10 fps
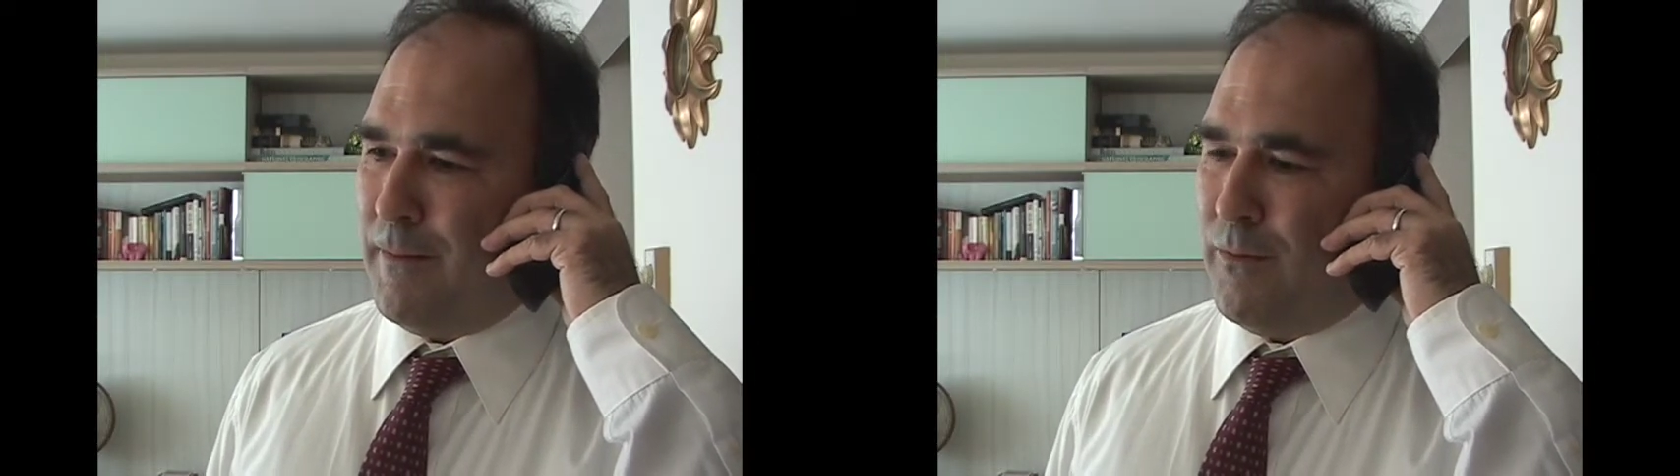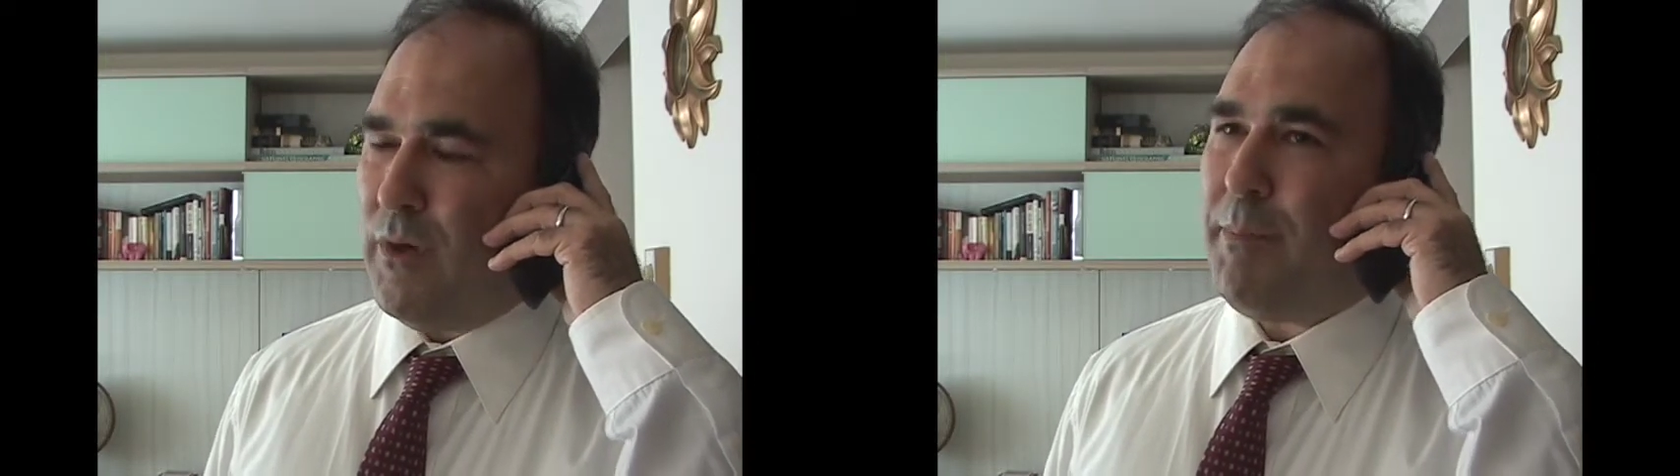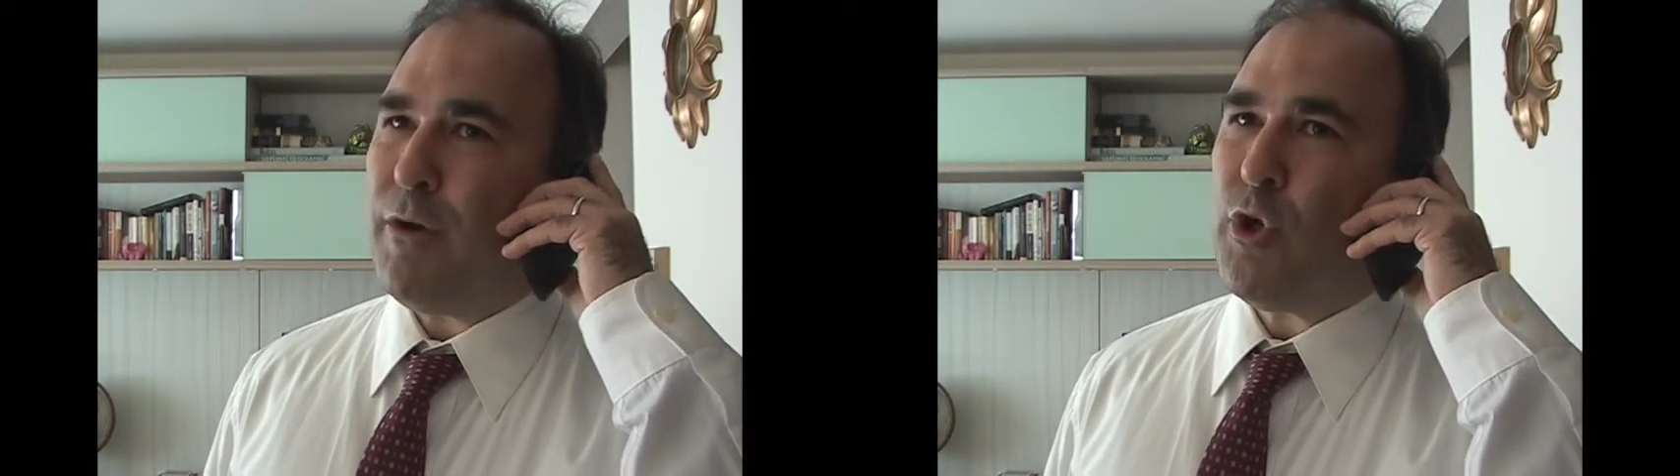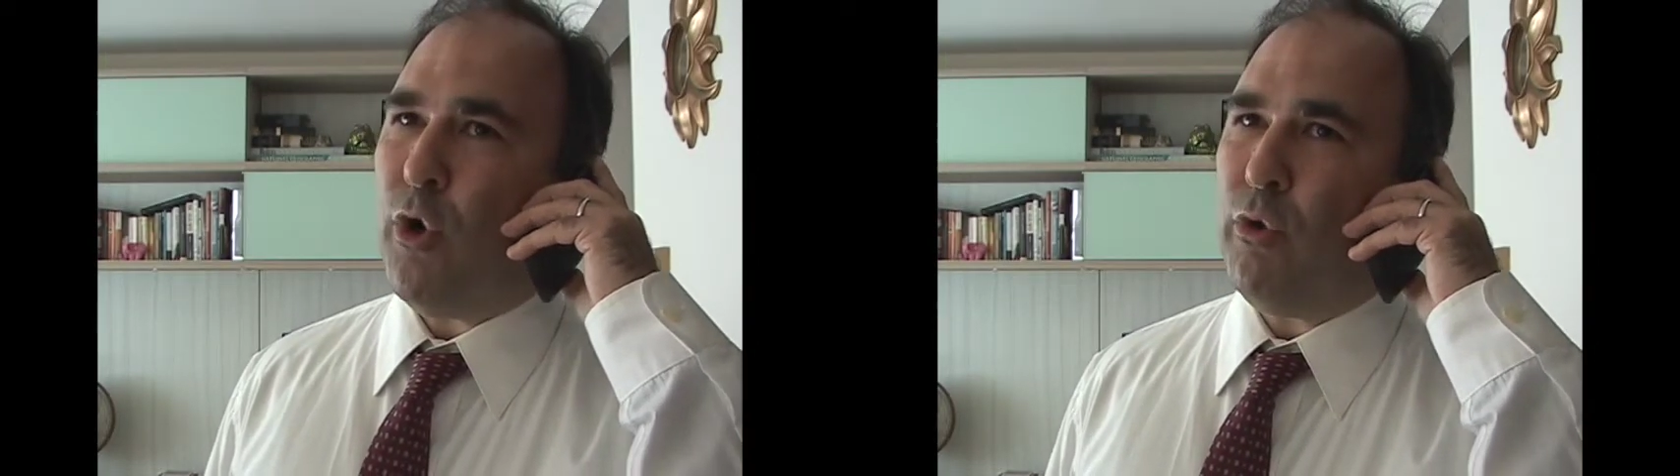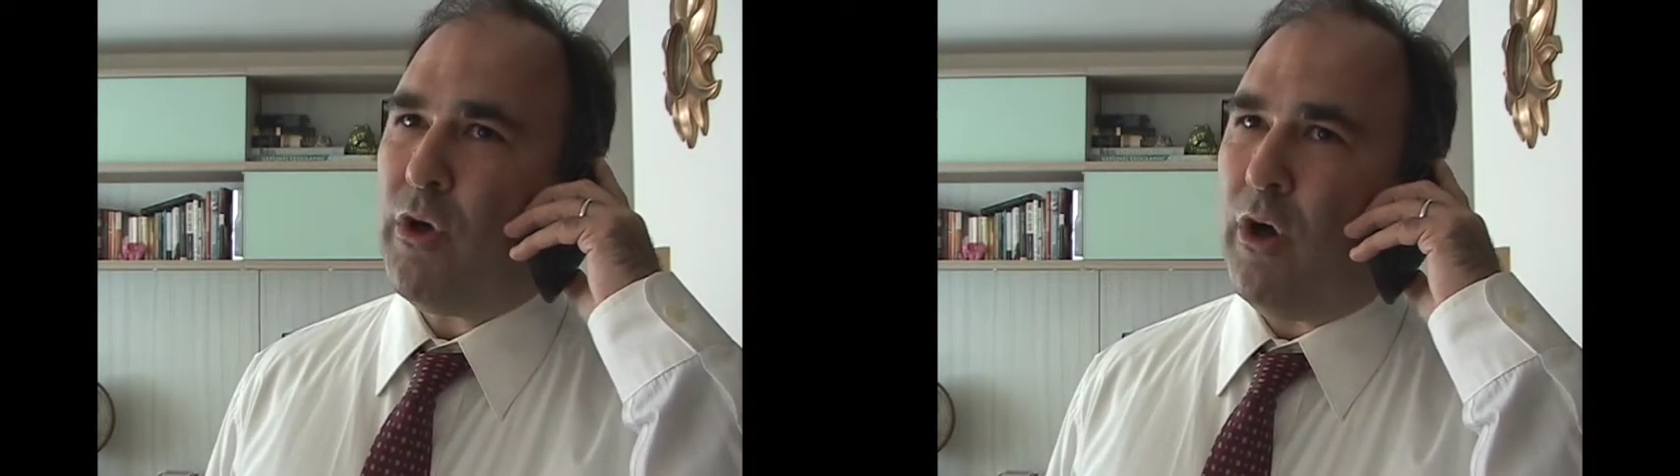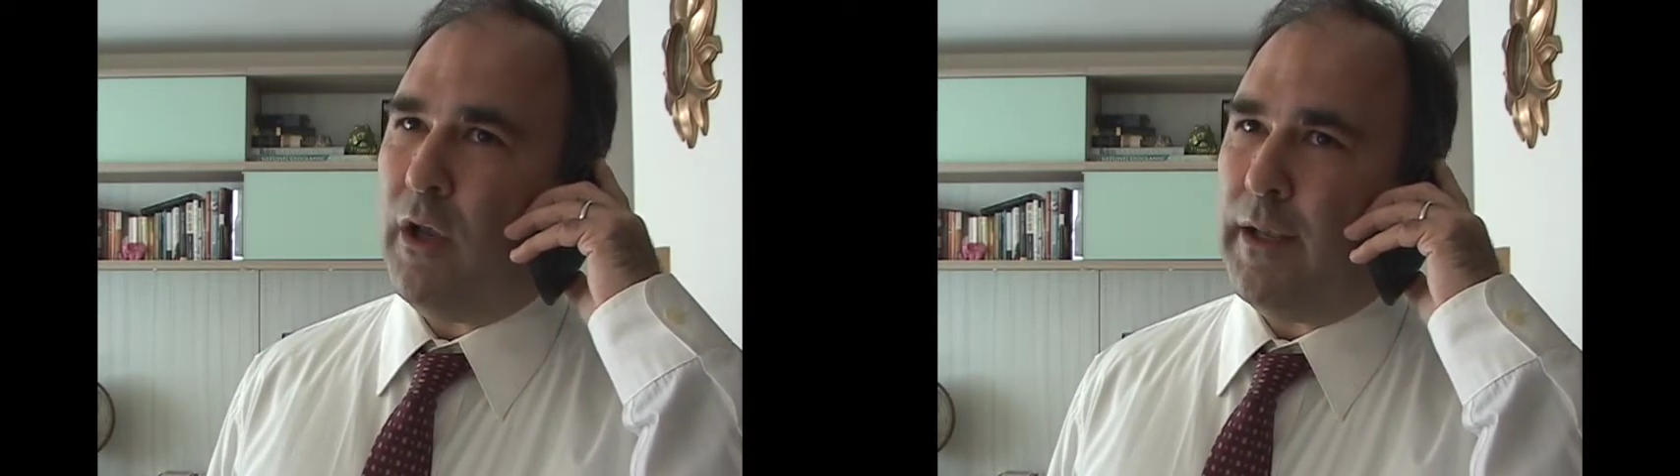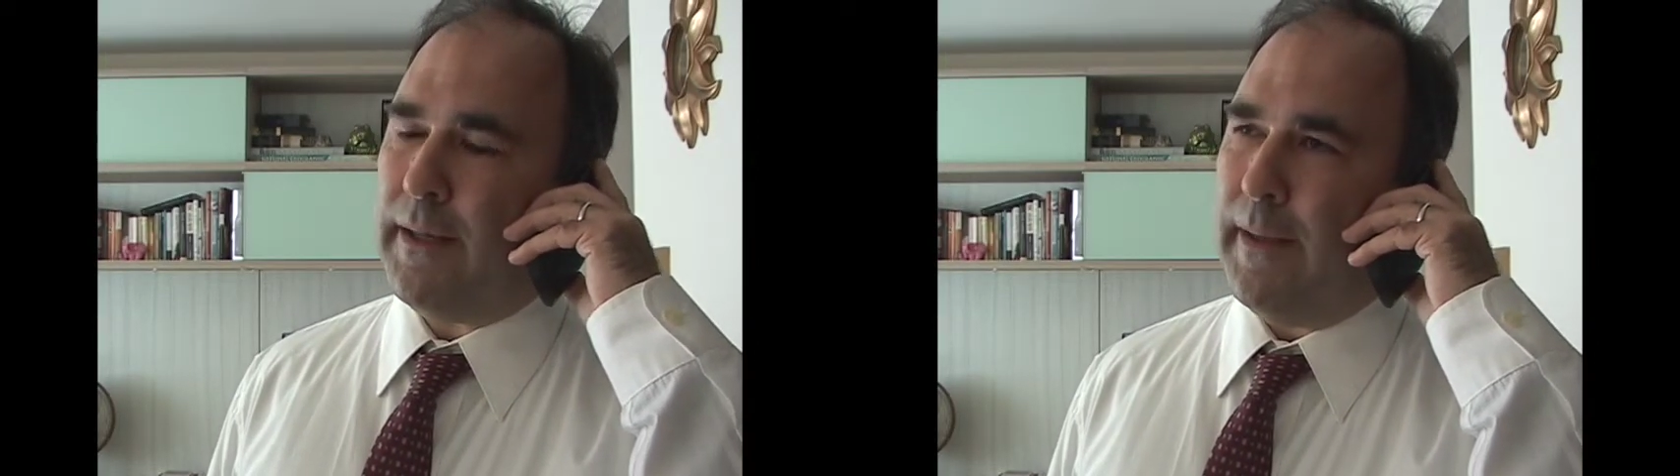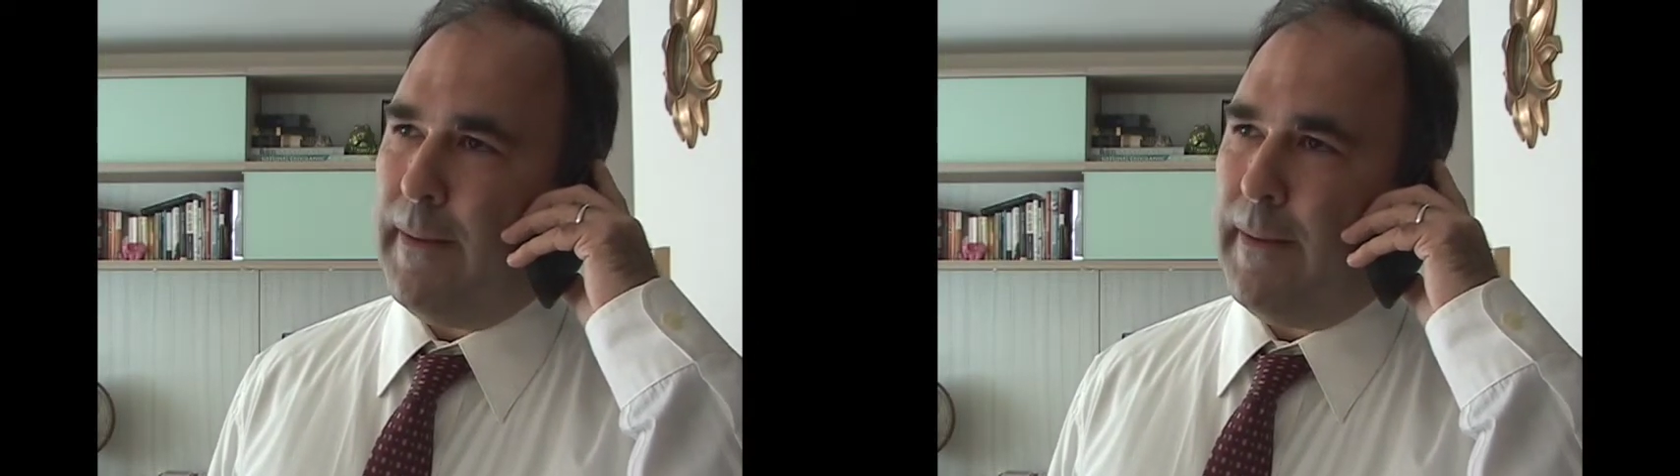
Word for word: What about cold calling?